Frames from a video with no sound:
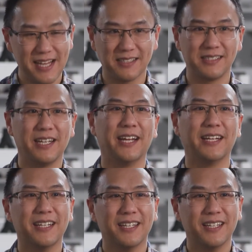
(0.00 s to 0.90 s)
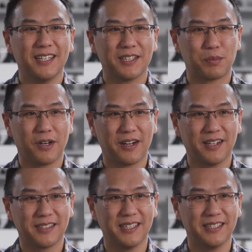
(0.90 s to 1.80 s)
testing the
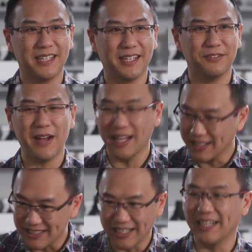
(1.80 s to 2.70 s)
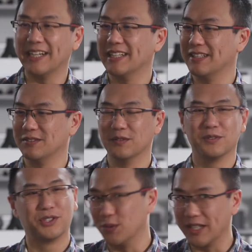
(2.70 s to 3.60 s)
product, and then validating, and then
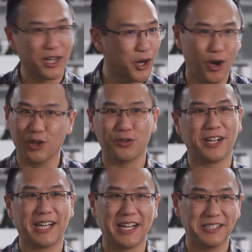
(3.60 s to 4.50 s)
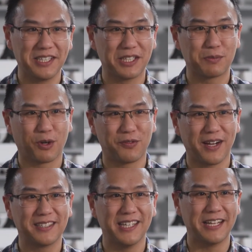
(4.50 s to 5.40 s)
doing it all over again until it's
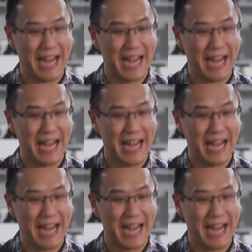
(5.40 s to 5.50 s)
perfect. And